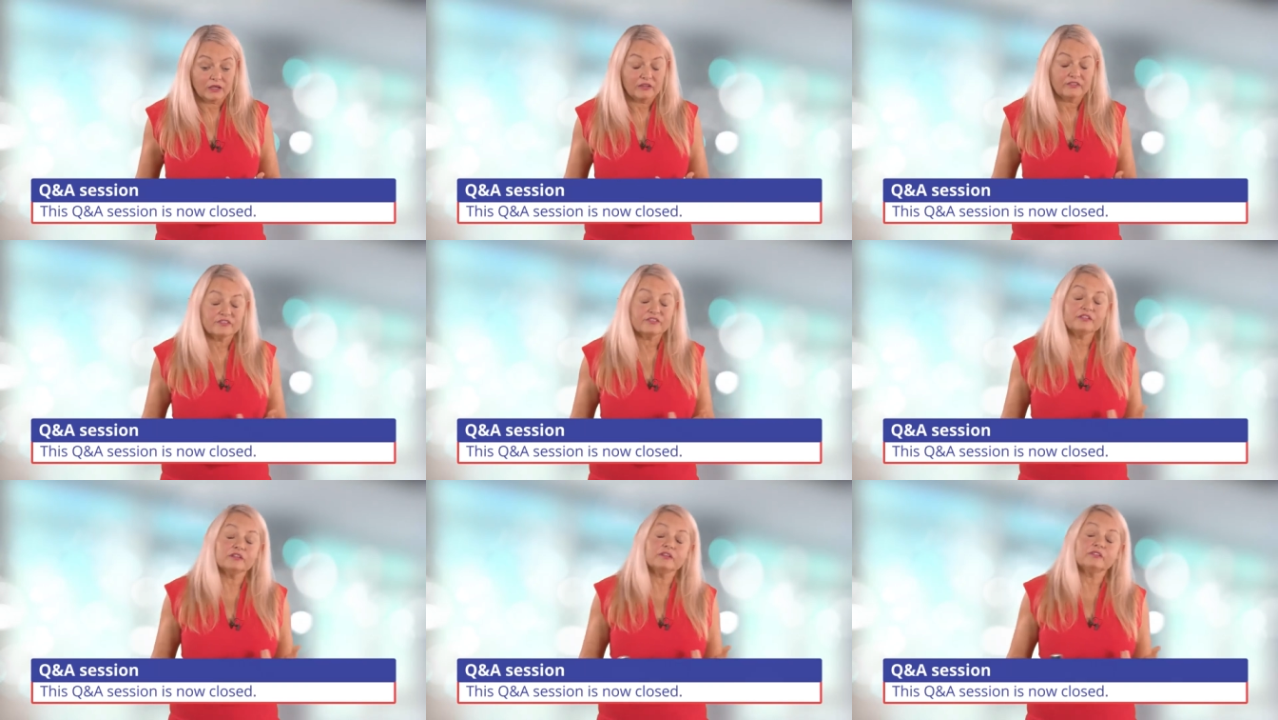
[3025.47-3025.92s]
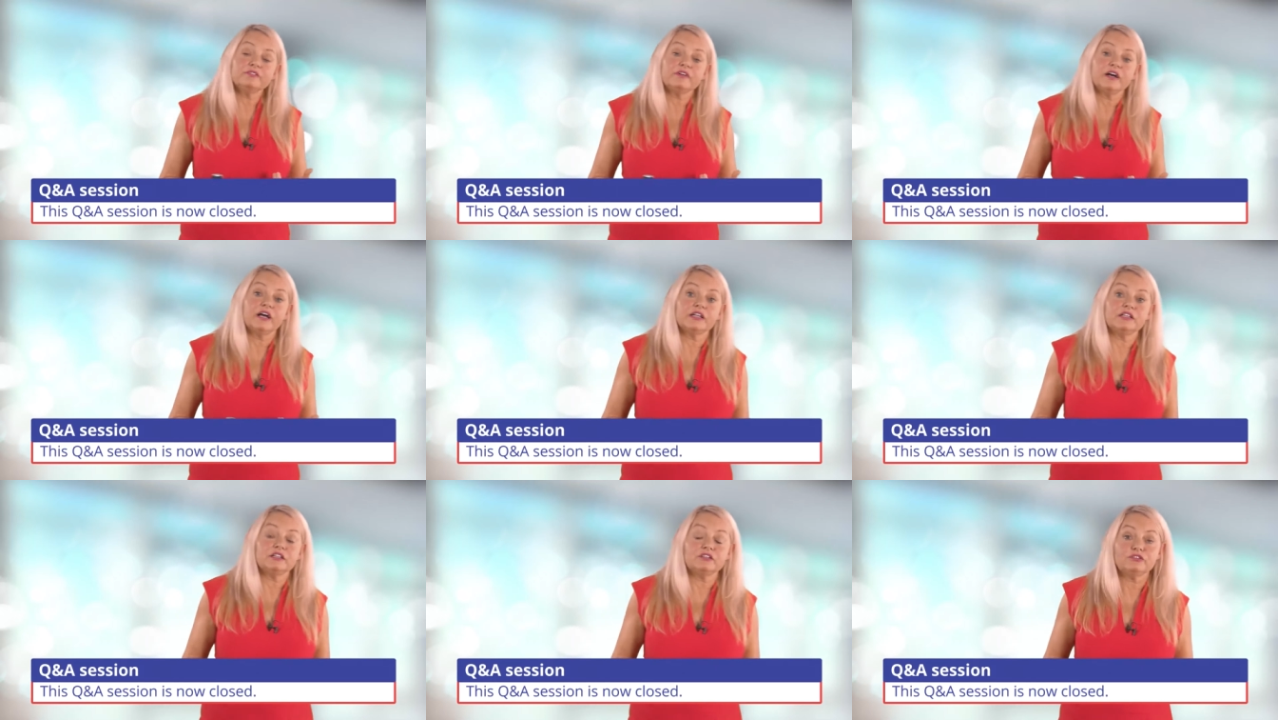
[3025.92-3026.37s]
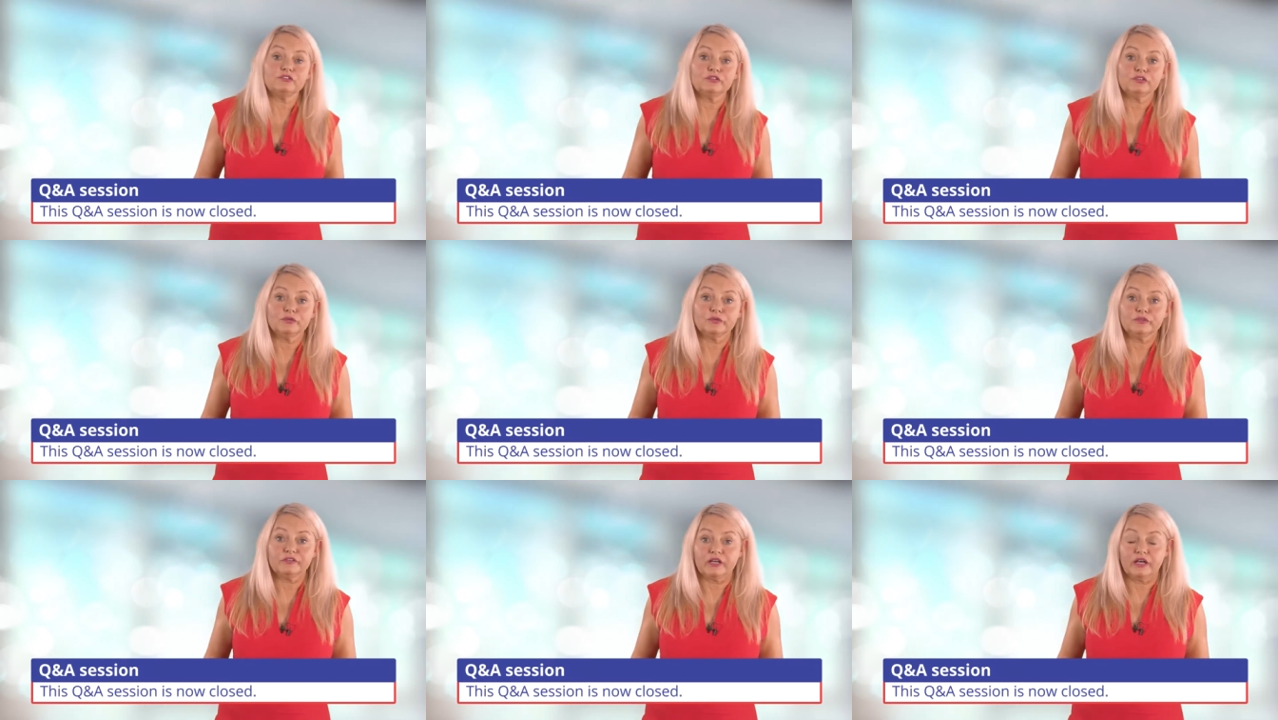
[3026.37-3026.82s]
Still find it
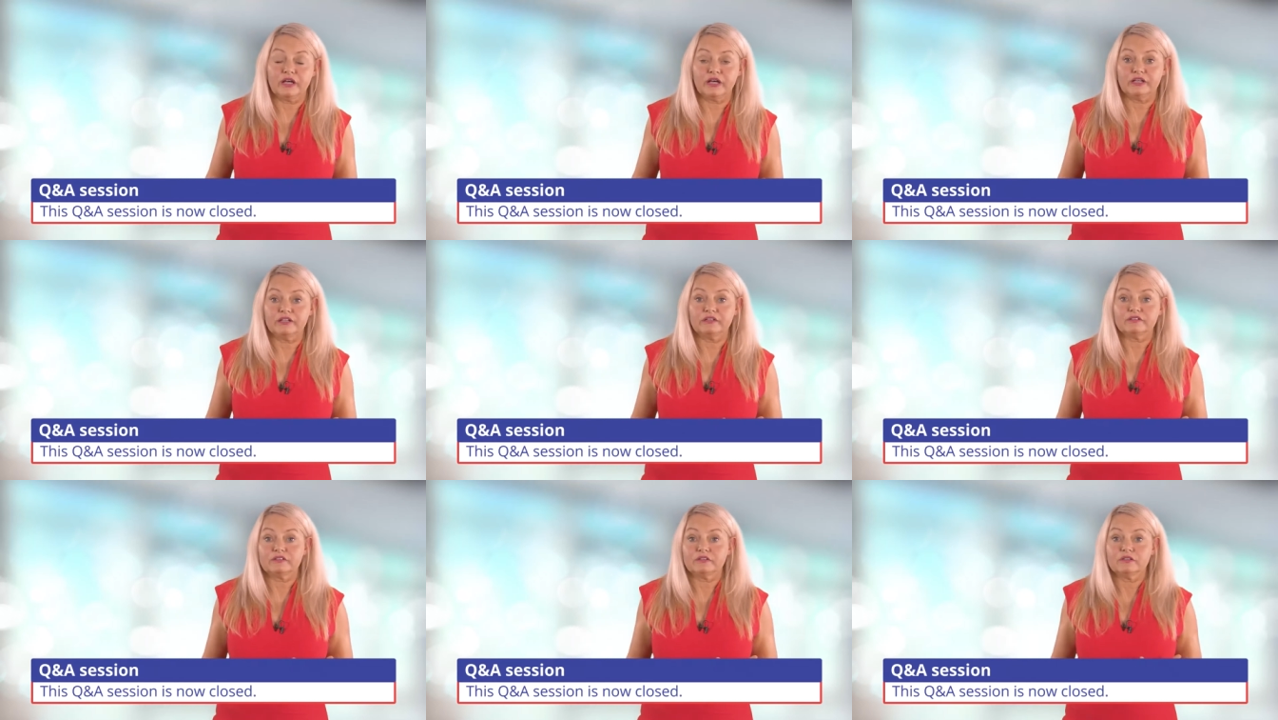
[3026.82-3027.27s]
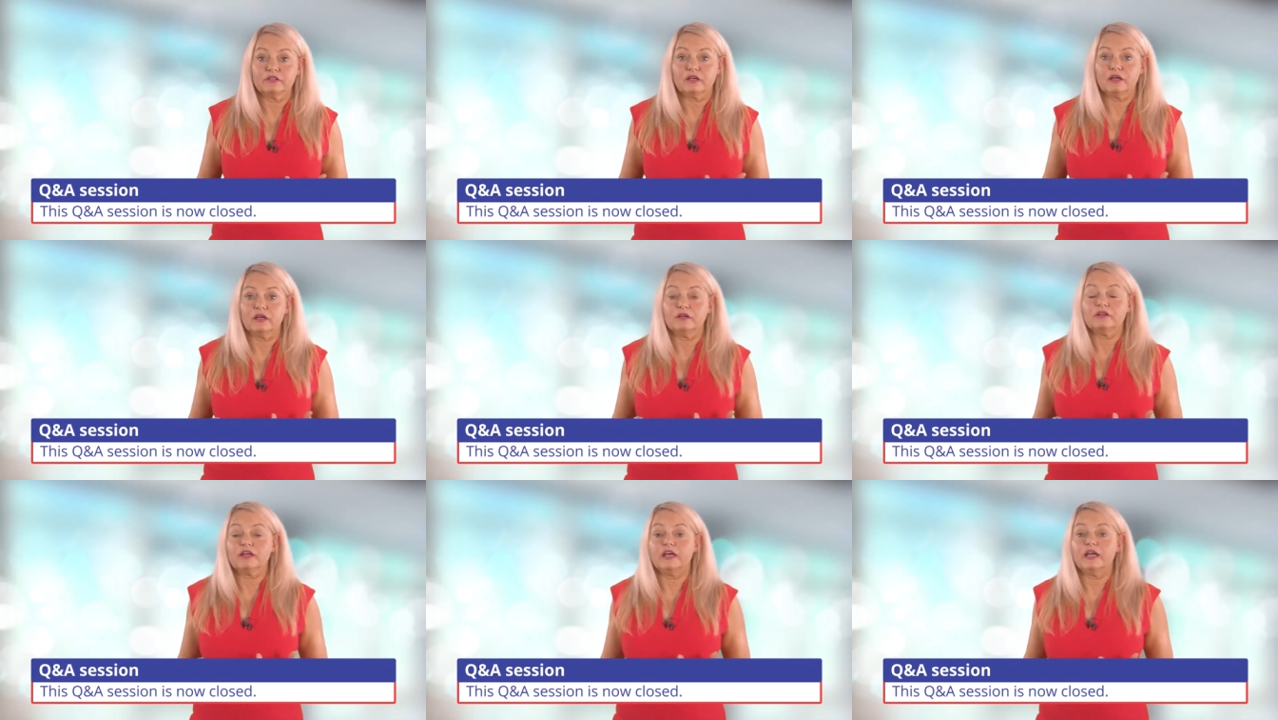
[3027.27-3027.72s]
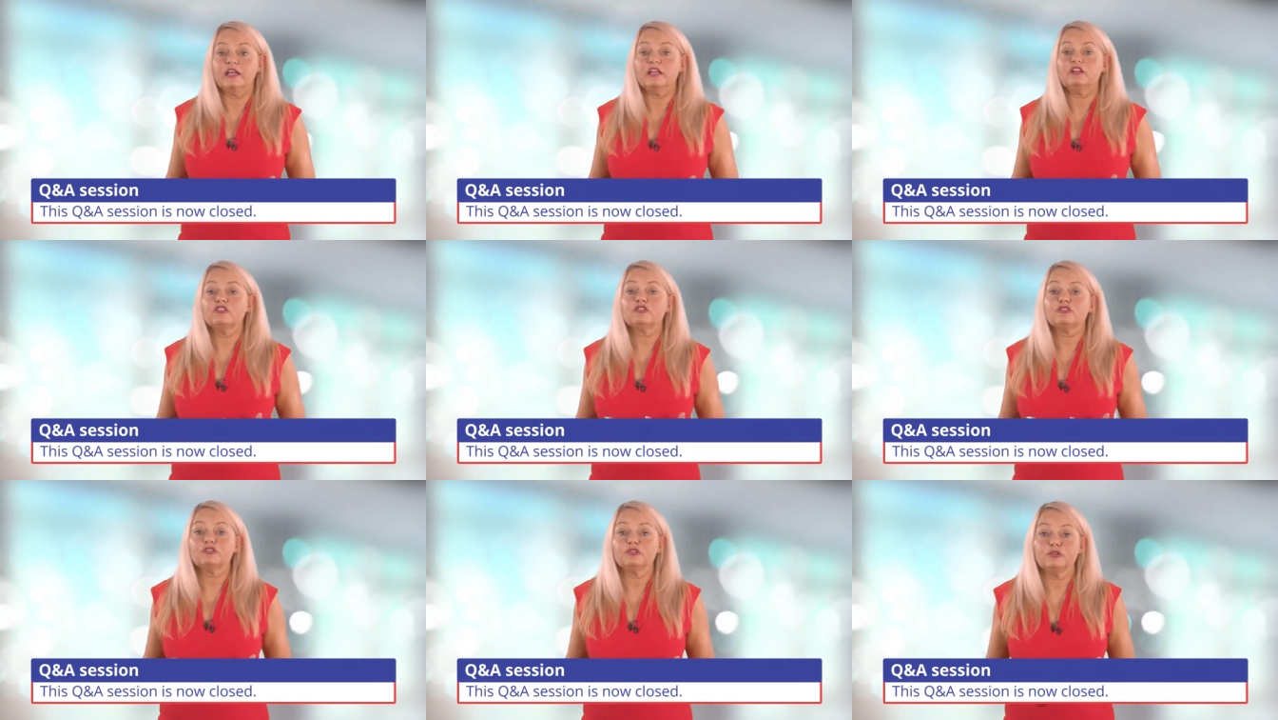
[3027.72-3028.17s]
too tight, okay?
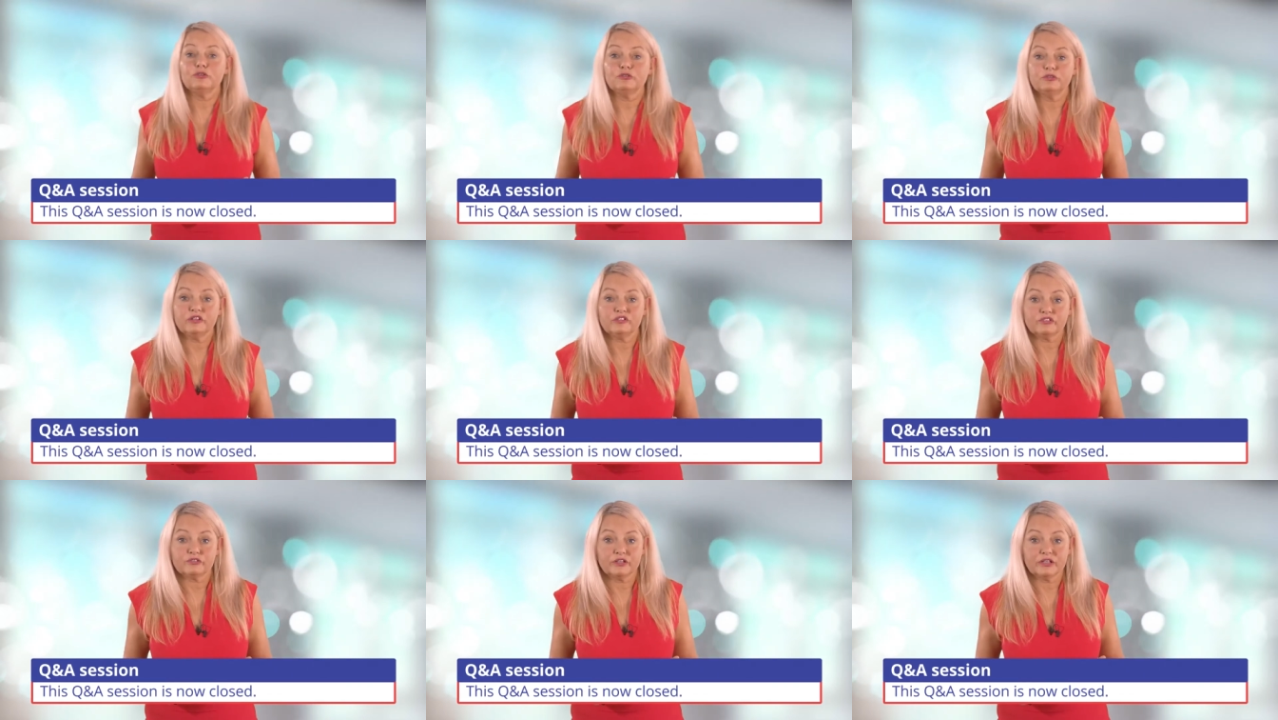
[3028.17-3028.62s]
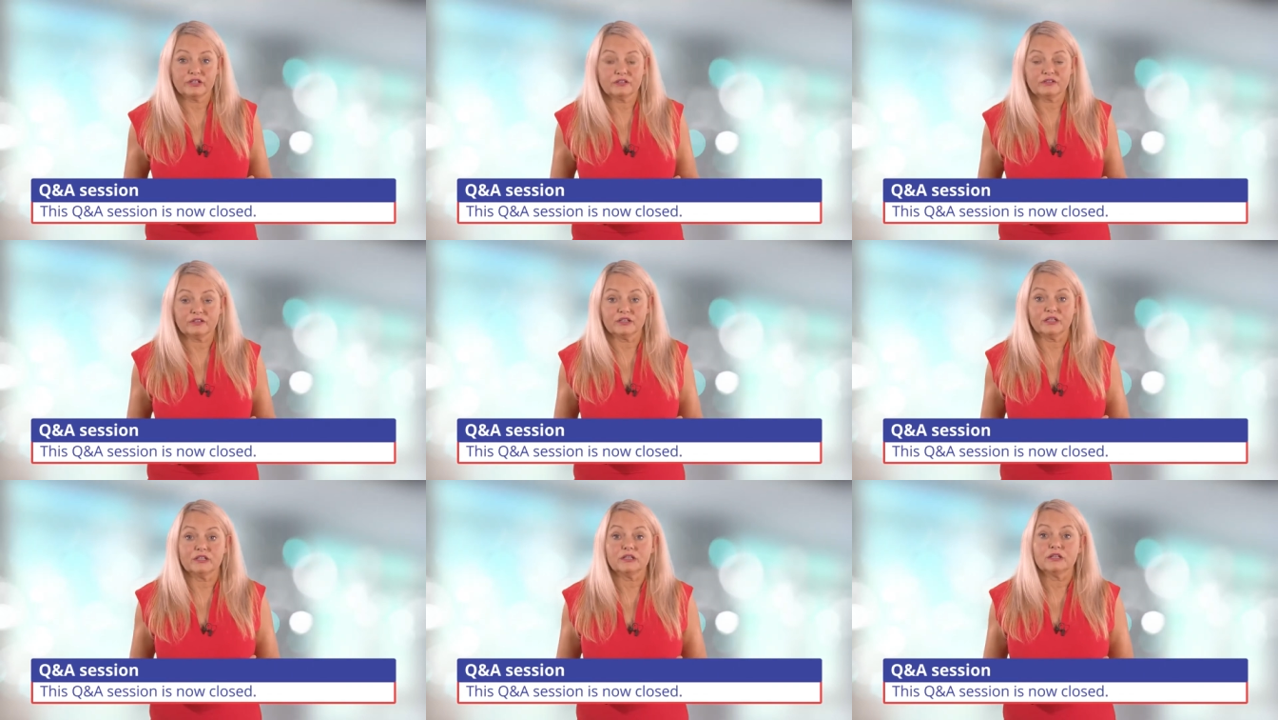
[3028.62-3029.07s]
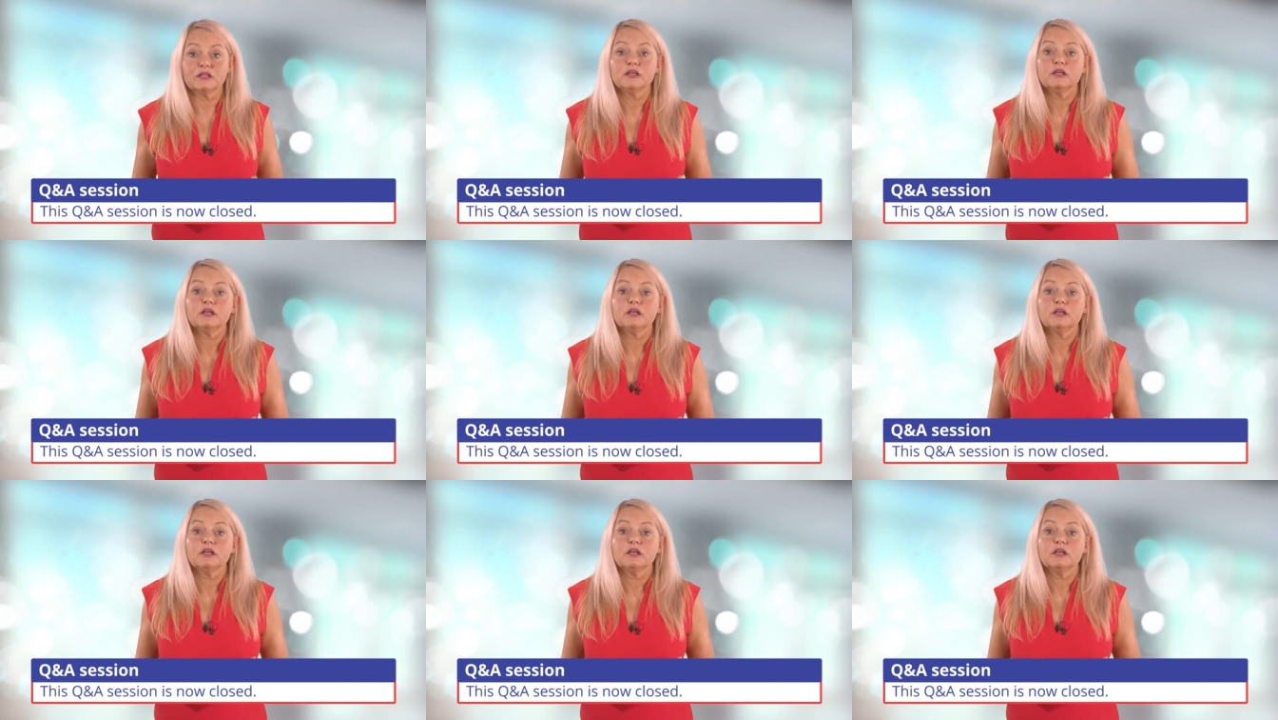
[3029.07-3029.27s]
It's too restricting.